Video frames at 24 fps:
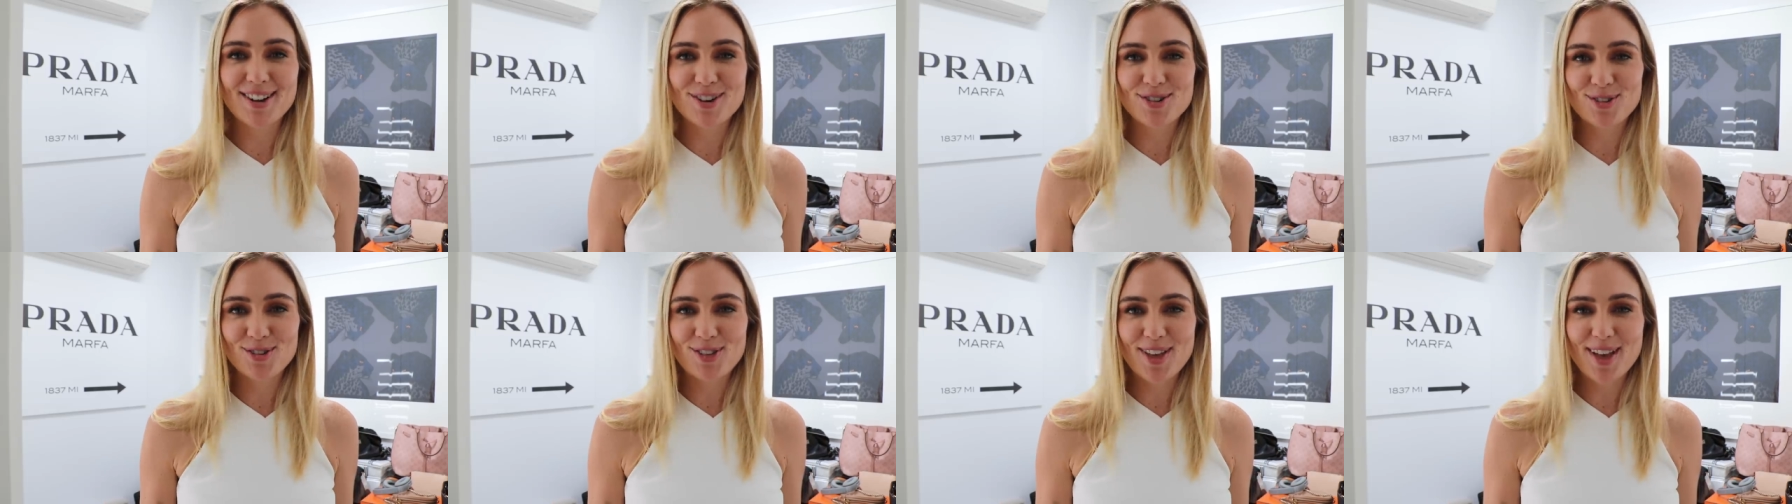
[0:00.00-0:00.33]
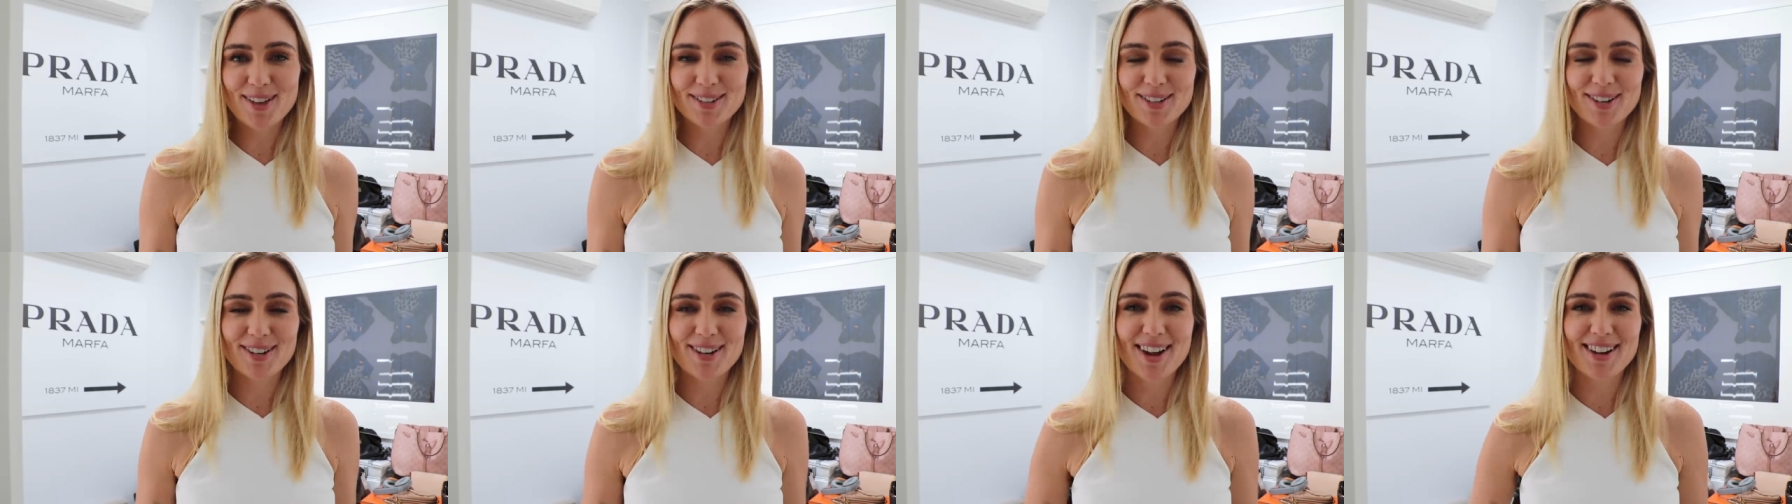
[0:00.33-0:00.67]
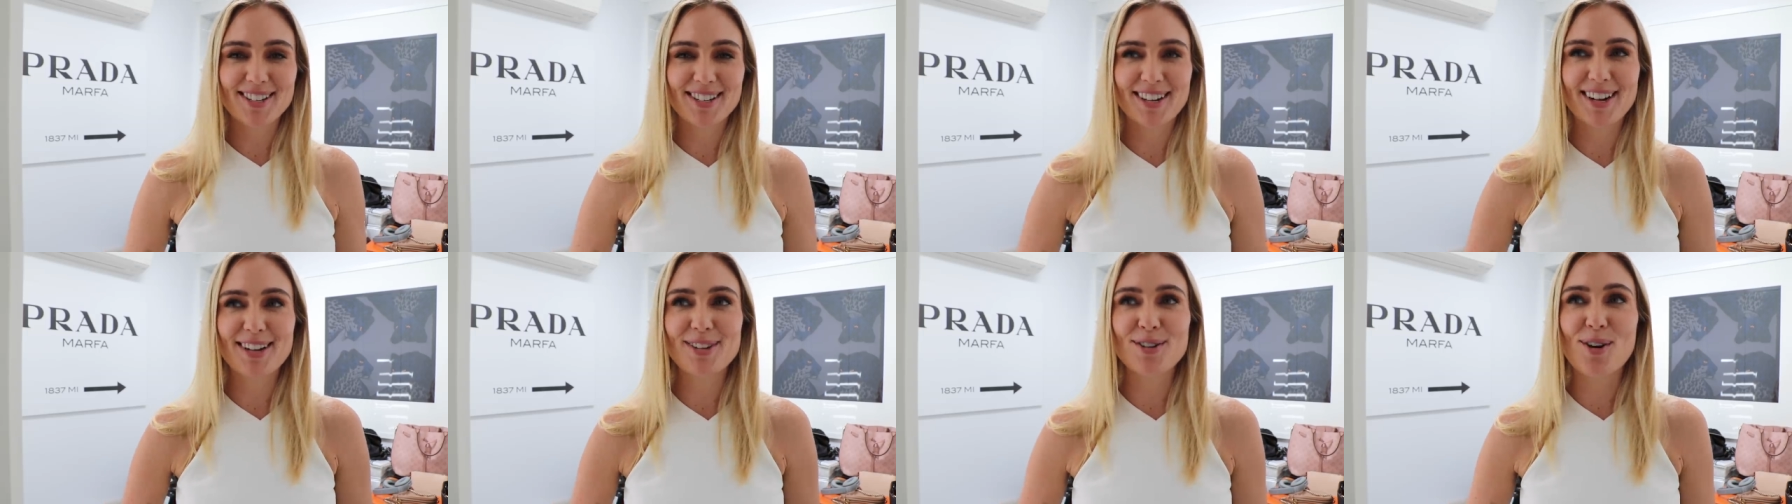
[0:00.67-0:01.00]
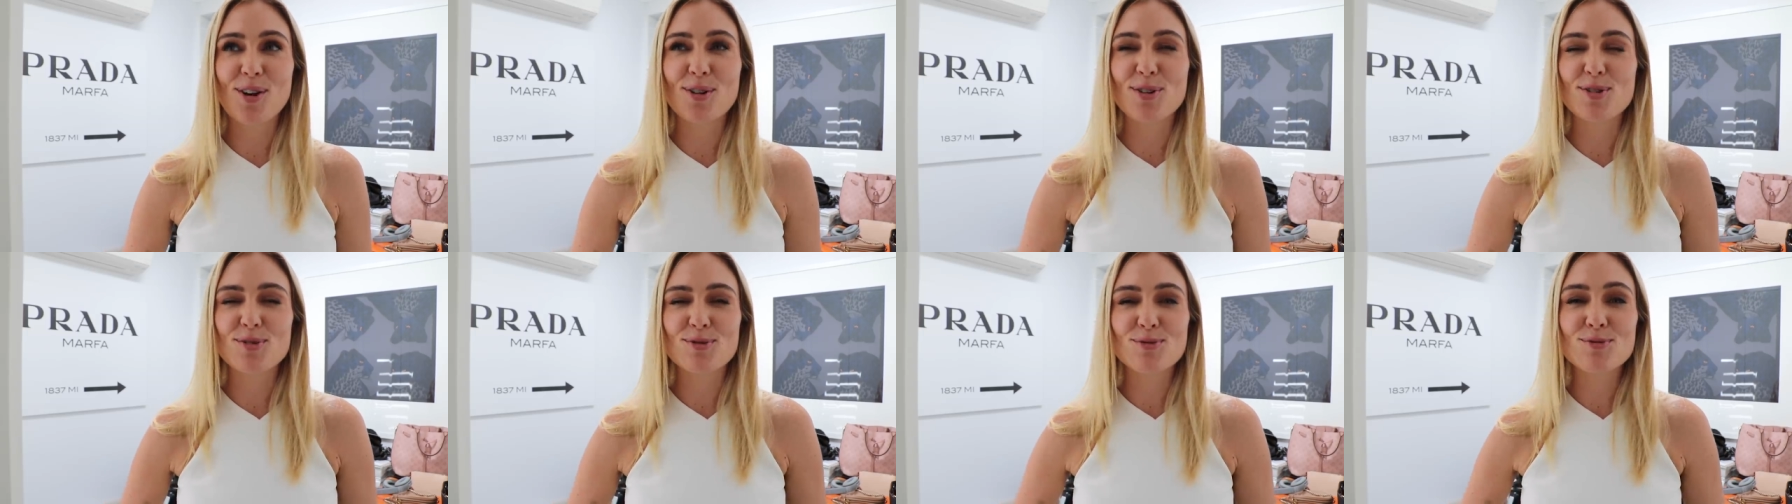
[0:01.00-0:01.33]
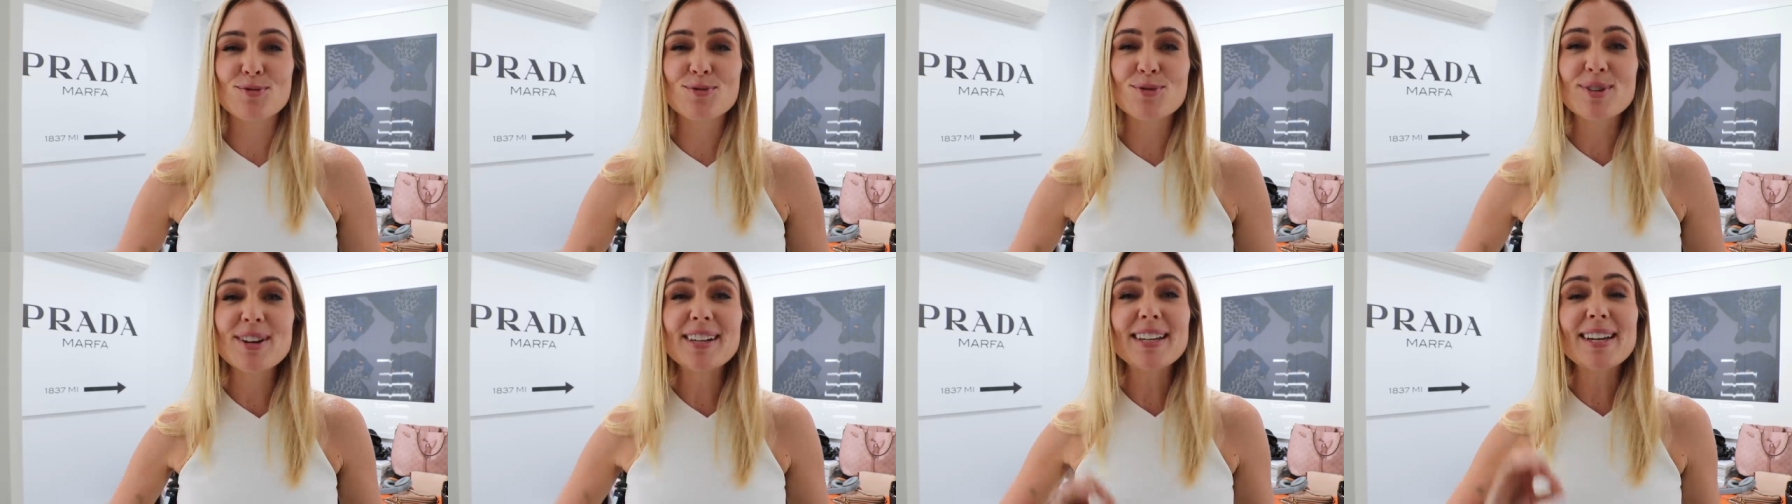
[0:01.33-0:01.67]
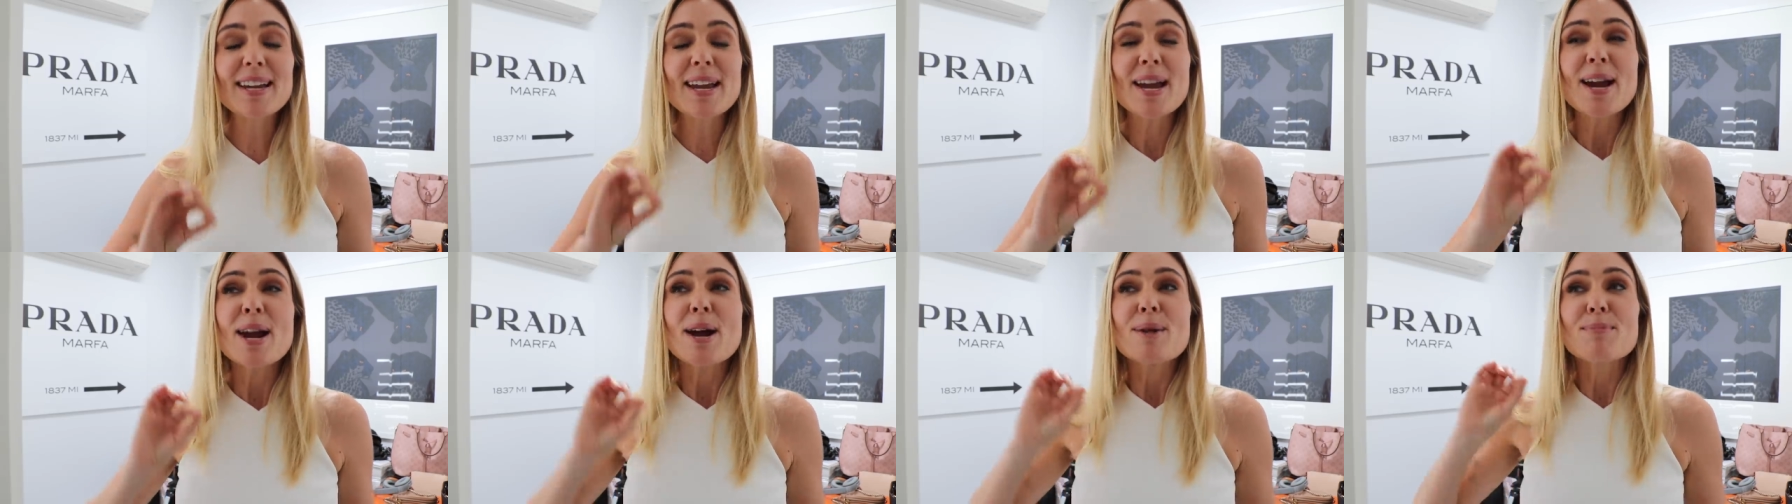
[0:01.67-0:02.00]
two thousand nineteen on a
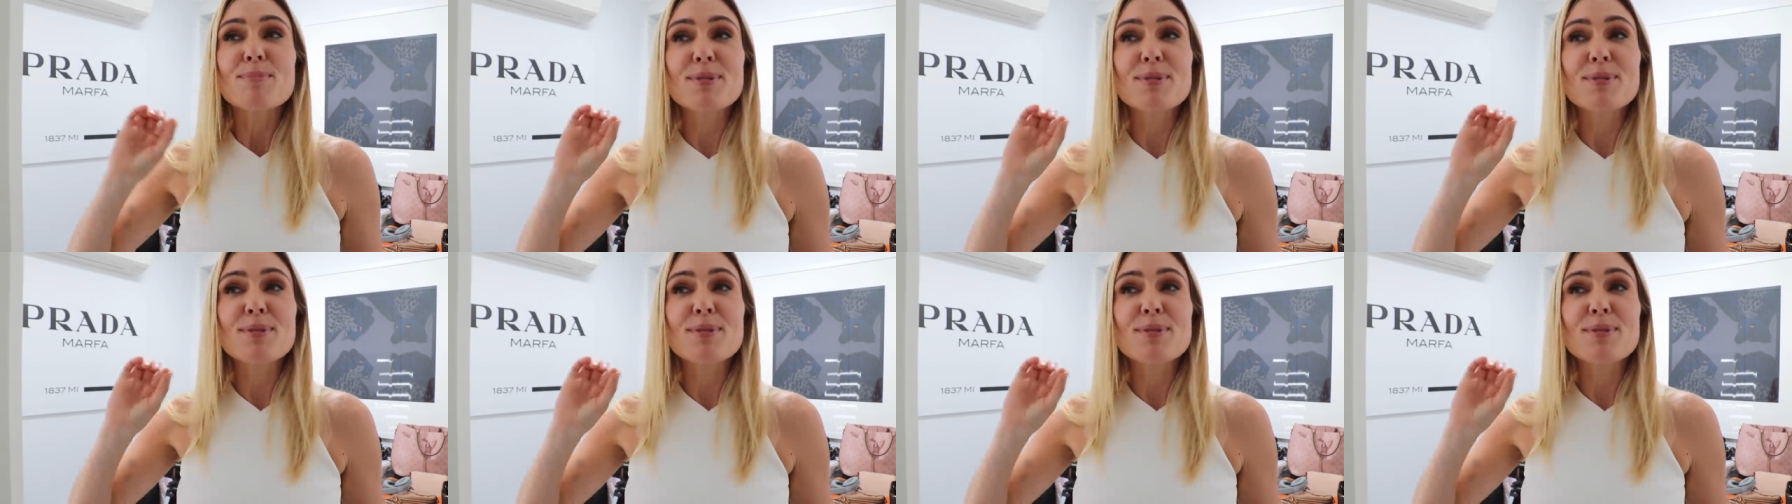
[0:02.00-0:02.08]
really